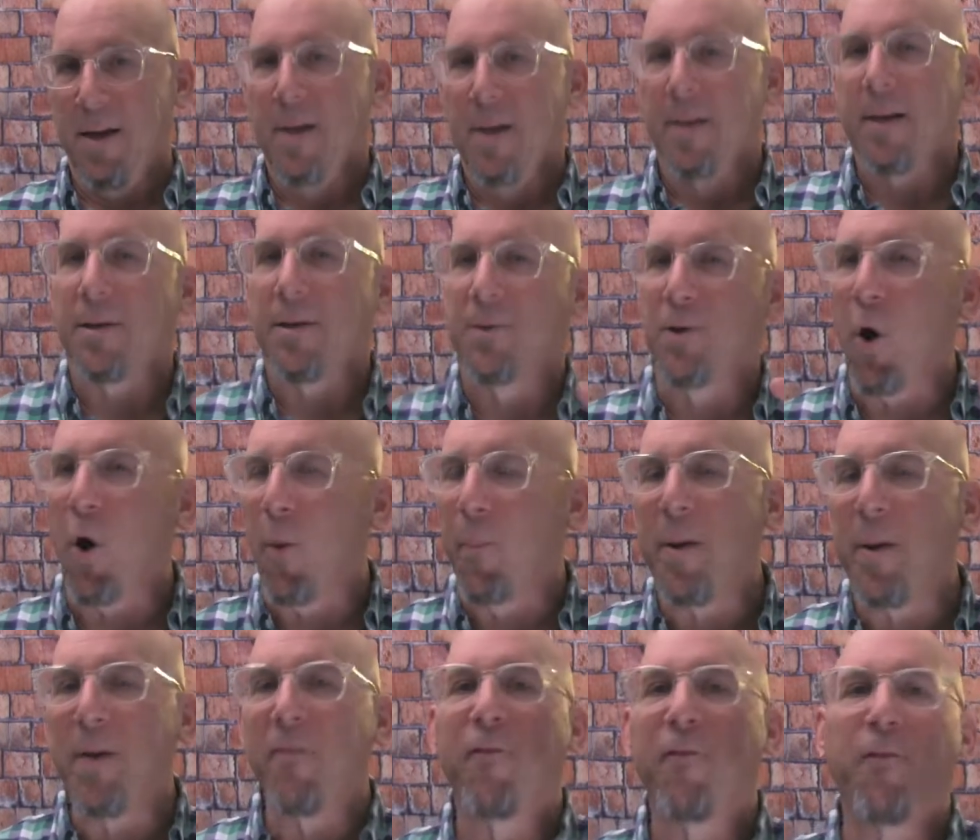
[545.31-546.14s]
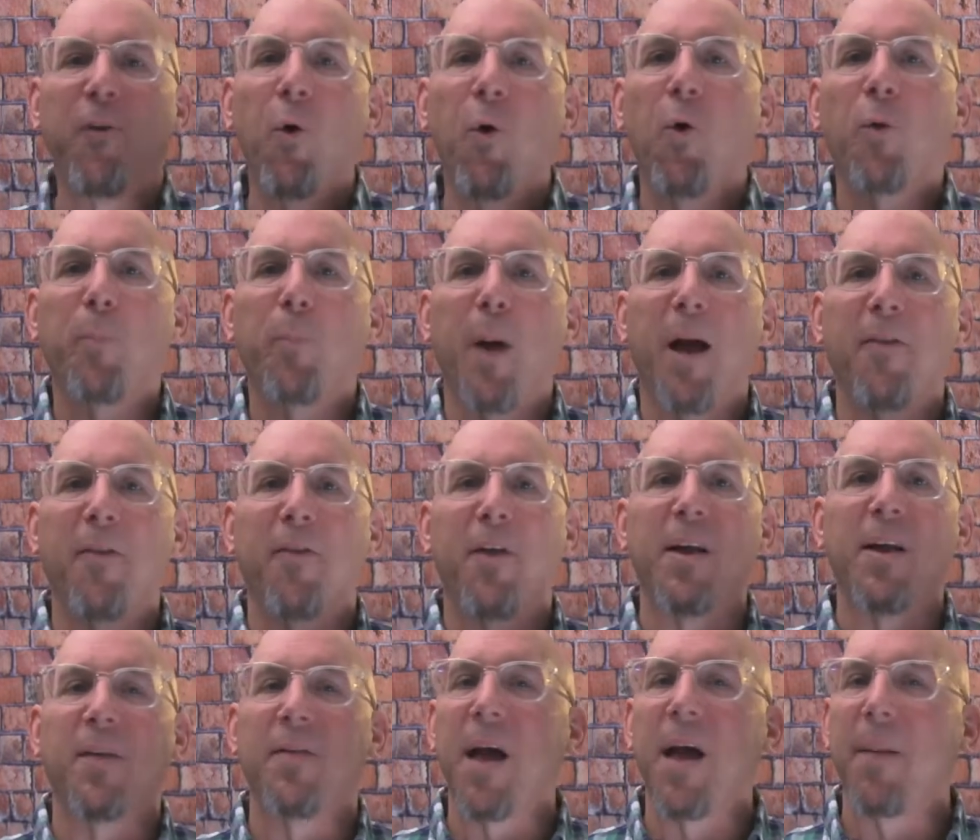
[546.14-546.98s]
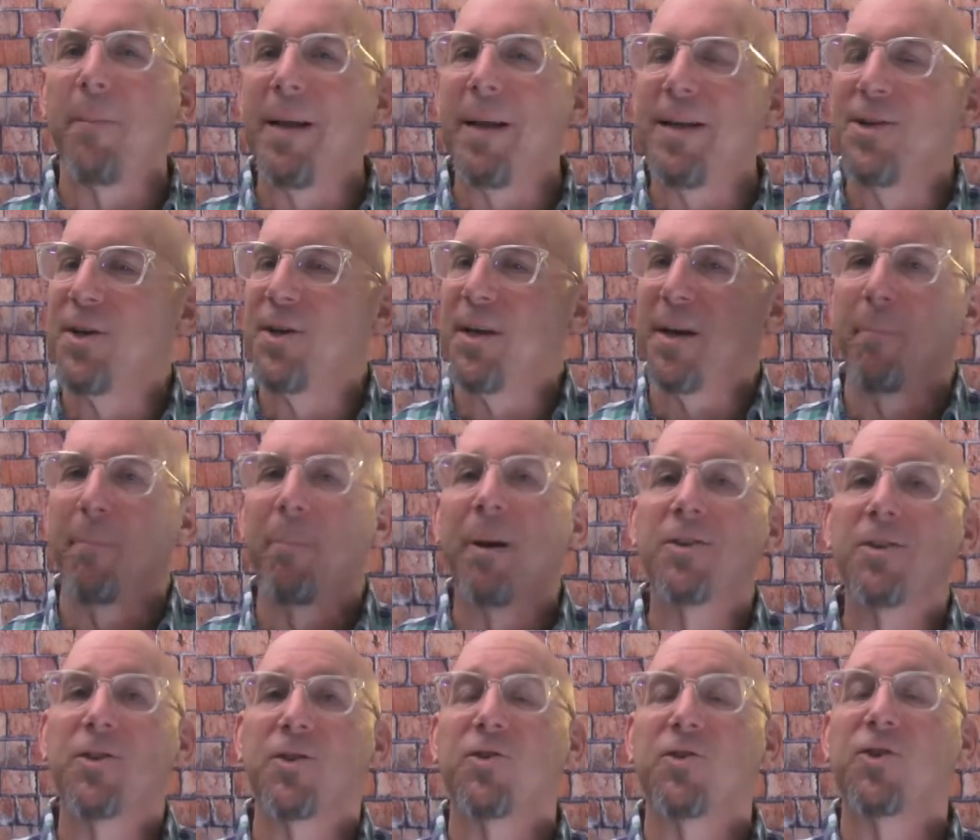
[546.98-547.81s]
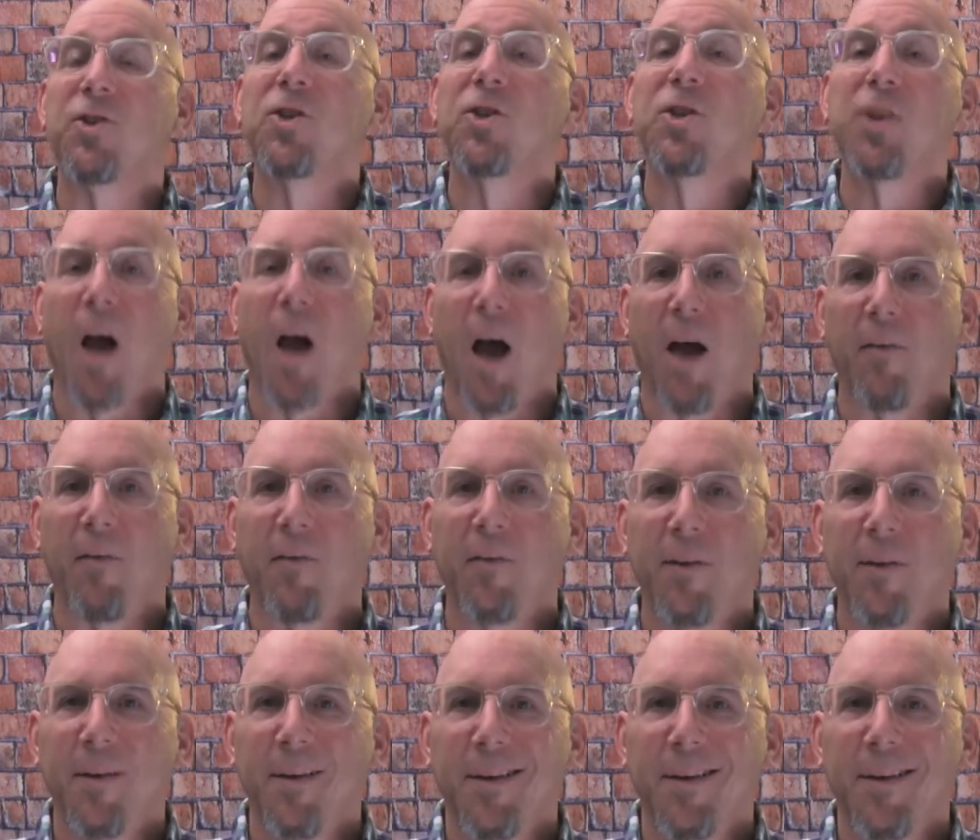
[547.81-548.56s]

Now, don't be fooled by thinking that means you get a bunch of stuff.